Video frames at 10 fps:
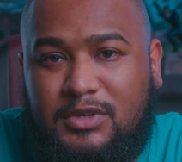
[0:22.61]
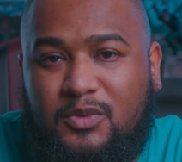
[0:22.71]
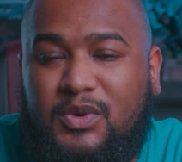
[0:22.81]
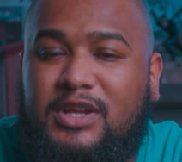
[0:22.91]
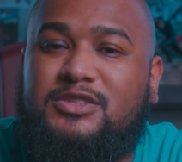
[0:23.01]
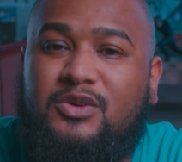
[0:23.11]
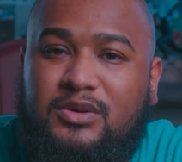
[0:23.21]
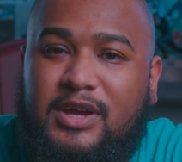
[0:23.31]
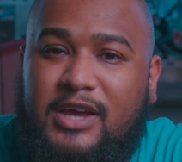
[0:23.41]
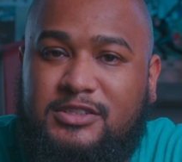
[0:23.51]
What is going
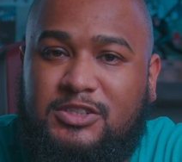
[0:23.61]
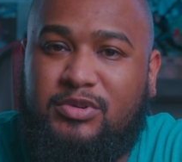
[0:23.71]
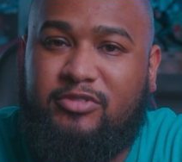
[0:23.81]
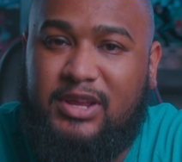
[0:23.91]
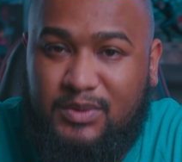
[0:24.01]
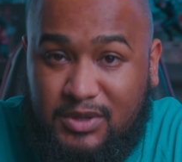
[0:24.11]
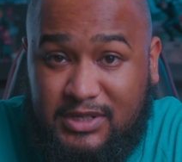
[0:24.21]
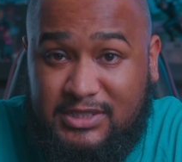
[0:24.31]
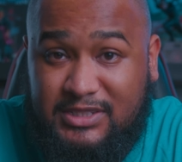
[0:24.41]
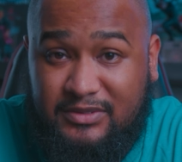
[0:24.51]
on, guys? It's your boy Randy with On
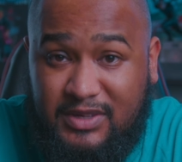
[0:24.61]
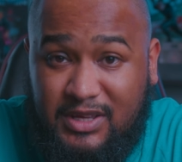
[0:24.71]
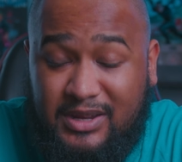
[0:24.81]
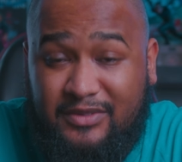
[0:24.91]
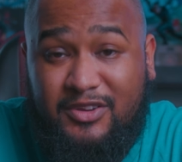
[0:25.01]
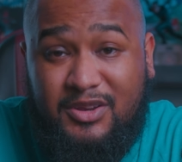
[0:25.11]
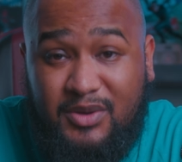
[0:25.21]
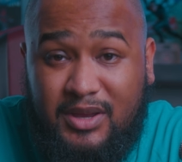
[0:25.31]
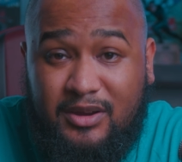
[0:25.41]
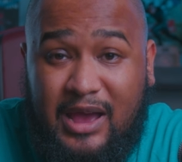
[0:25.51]
This TV, and if you're new
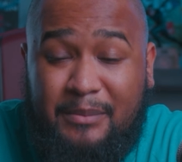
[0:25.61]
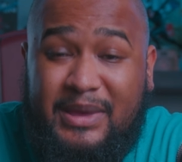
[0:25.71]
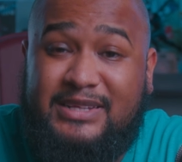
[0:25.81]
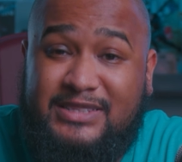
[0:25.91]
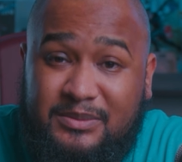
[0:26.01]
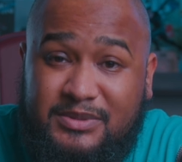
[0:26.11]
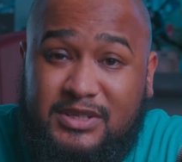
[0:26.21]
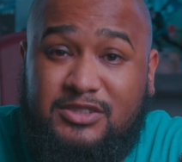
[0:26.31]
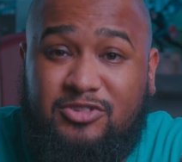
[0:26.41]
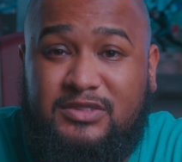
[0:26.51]
here, I make tips
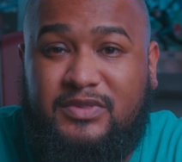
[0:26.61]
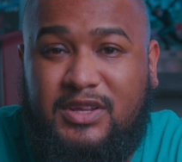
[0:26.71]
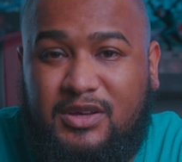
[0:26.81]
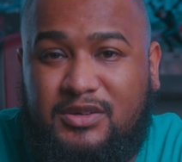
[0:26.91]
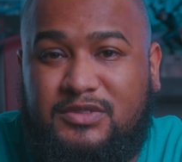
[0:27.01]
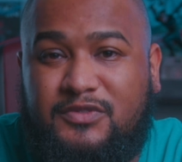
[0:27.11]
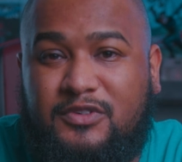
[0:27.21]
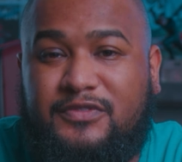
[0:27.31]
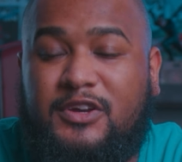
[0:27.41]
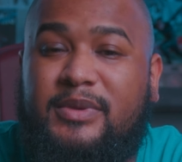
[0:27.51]
and tricks videos
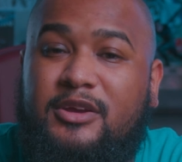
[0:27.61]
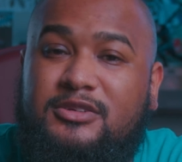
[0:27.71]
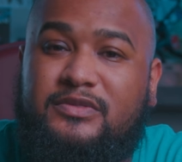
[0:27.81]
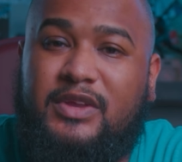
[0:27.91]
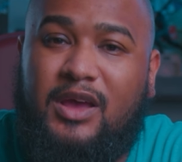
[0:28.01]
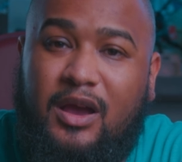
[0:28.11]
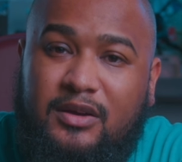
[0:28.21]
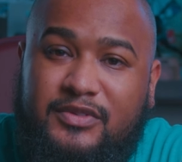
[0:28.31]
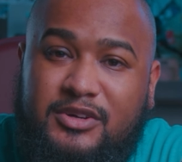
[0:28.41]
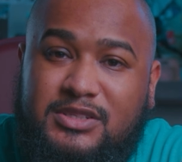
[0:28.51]
for filmmakers and
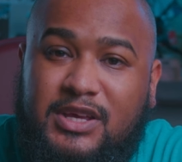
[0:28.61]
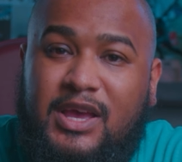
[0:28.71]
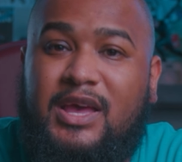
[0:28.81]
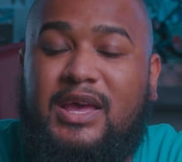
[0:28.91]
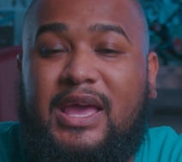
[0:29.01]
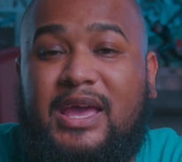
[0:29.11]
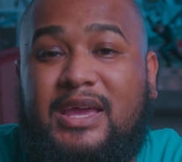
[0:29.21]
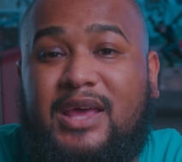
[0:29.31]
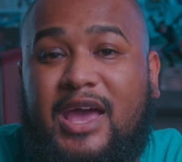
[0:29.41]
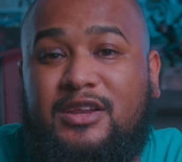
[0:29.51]
videographers,
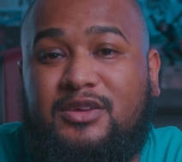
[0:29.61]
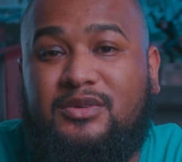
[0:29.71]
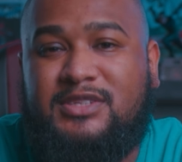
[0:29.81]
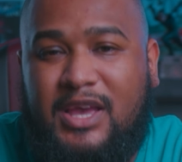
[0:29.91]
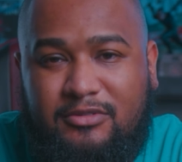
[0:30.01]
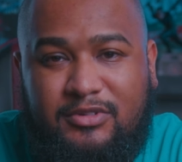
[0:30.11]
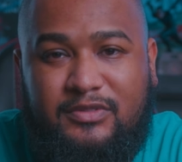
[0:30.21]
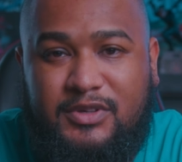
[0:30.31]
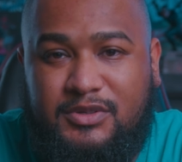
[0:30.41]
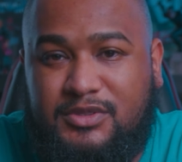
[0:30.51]
and I do tech
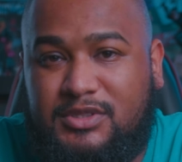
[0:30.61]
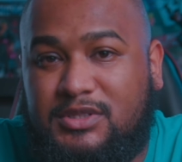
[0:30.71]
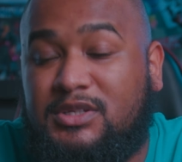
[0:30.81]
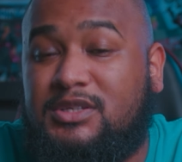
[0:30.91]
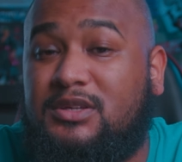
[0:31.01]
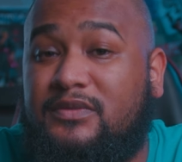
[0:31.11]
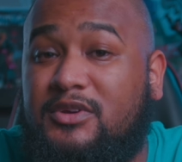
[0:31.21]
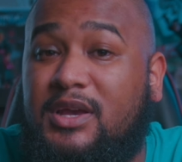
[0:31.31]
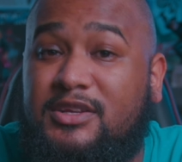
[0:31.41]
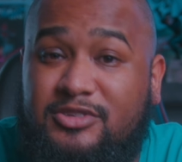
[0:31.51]
reviews. So if
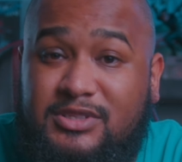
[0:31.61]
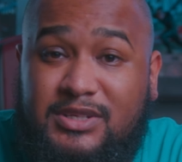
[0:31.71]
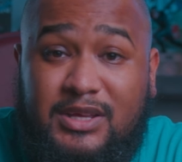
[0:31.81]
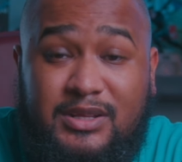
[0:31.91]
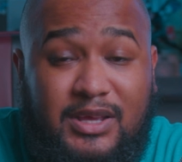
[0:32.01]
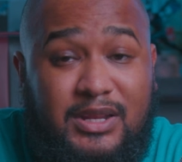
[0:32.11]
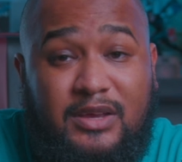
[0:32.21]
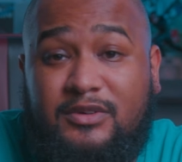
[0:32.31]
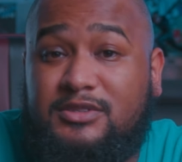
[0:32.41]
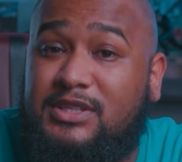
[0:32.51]
you're interested in any
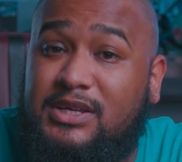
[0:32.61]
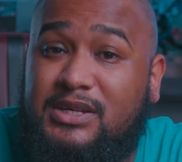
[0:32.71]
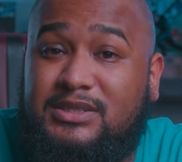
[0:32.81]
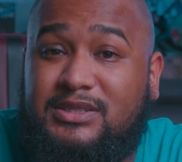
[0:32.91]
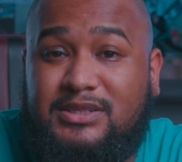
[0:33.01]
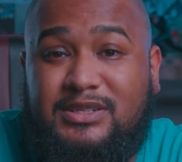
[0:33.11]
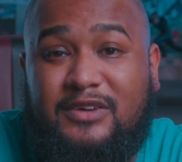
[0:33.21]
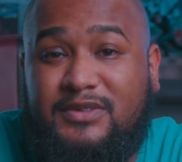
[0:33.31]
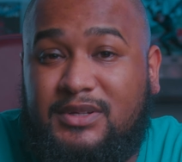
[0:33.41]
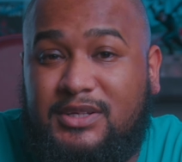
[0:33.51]
of those things,
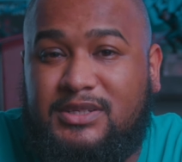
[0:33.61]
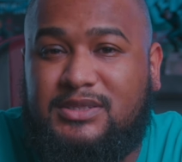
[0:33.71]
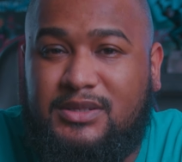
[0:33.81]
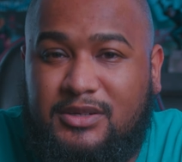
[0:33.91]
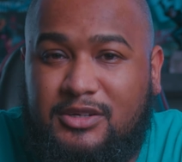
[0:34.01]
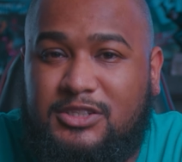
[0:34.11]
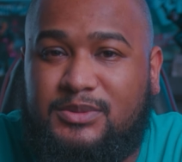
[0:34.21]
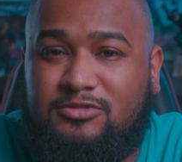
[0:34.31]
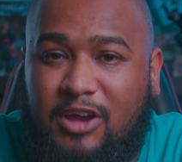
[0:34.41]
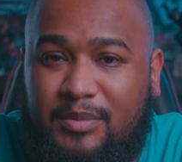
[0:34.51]
definitely consider
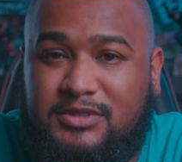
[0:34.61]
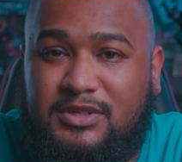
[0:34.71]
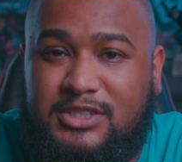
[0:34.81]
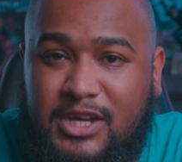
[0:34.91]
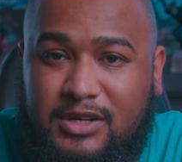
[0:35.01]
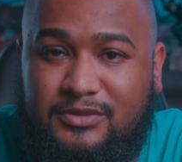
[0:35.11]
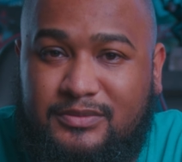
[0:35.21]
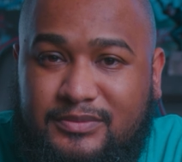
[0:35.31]
subscribing to the channel.